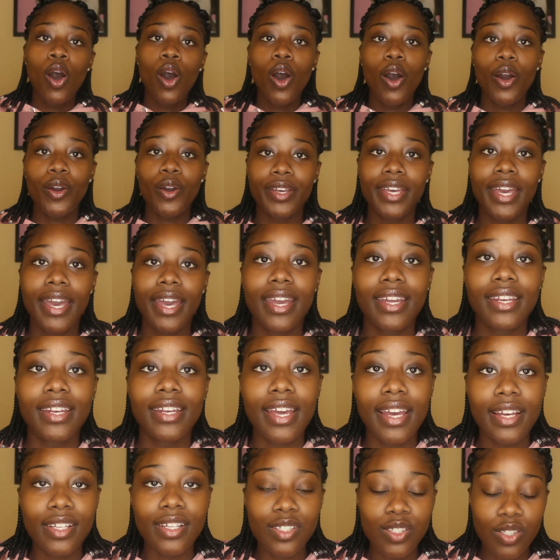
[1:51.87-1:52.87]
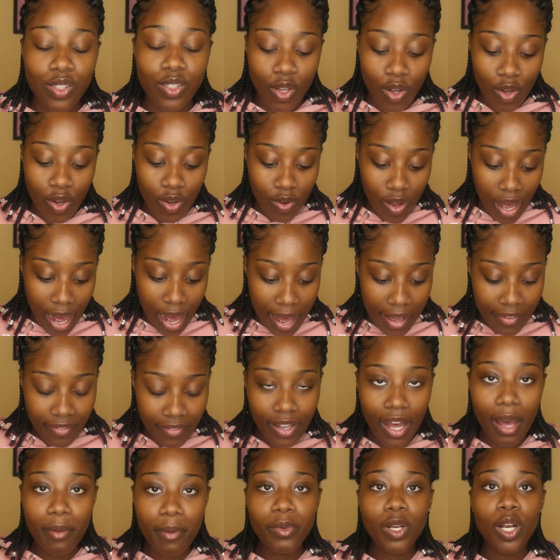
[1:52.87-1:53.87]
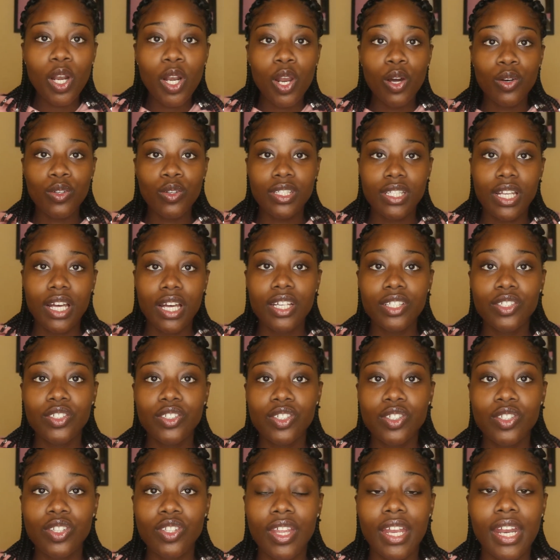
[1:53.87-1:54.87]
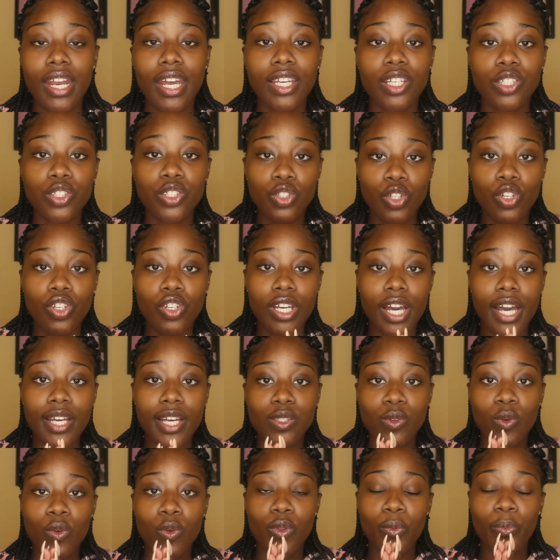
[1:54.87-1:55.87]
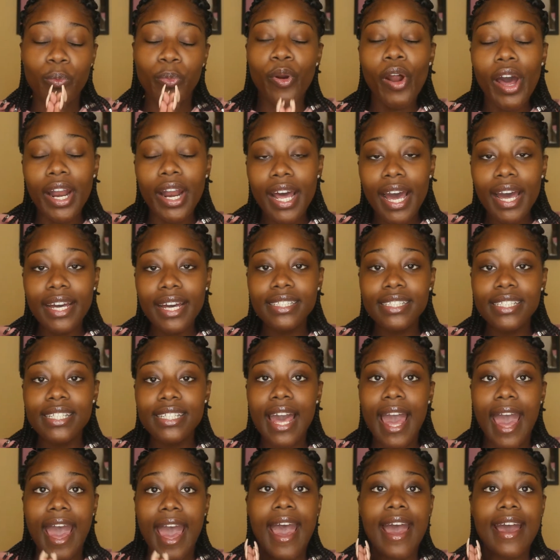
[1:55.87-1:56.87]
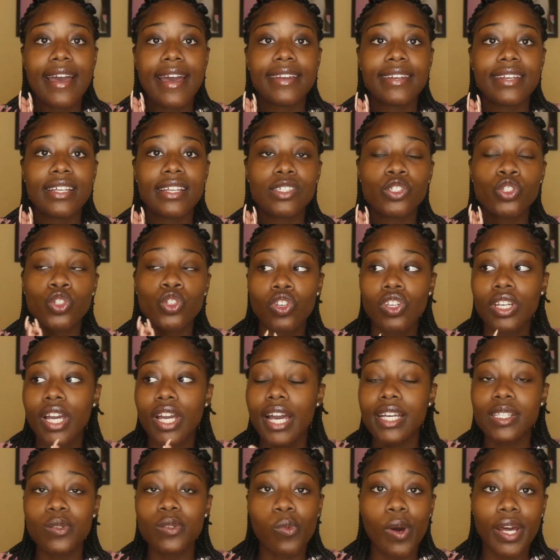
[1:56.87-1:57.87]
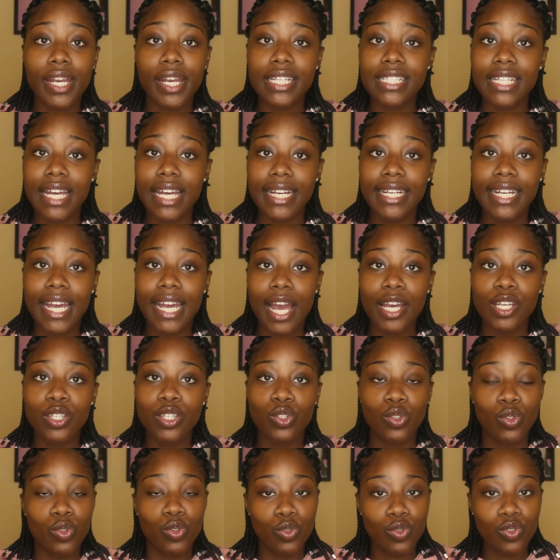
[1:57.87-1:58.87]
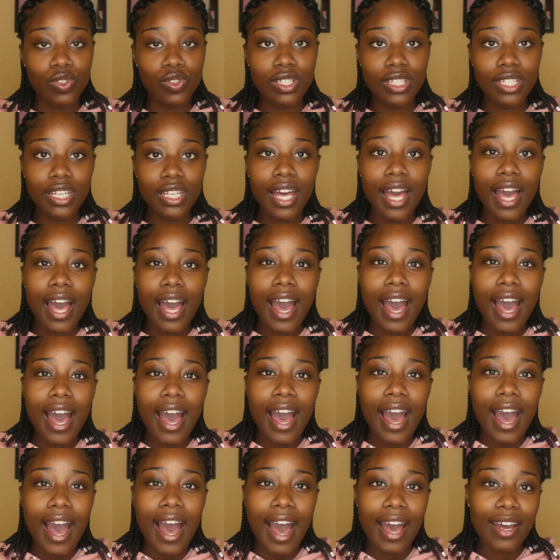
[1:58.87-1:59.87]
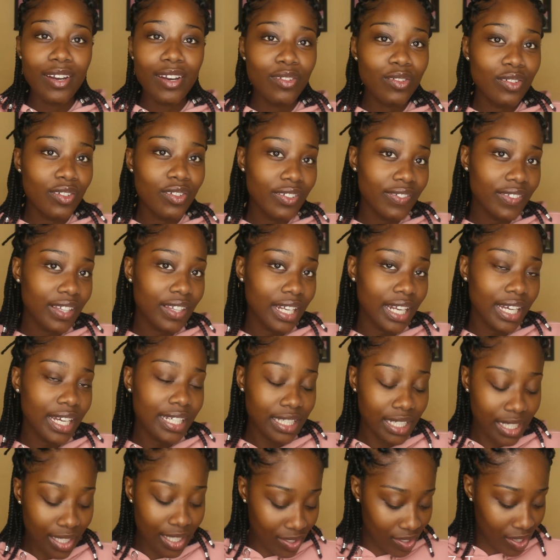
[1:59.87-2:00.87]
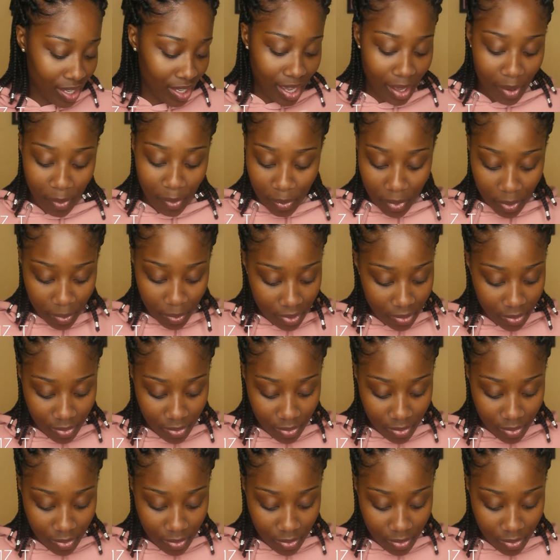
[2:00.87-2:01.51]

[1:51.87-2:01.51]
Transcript: Okay, now so I've come closer just so that I can show you guys all the products and show you guys what exactly I use. I don't know if the lighting is okay, but we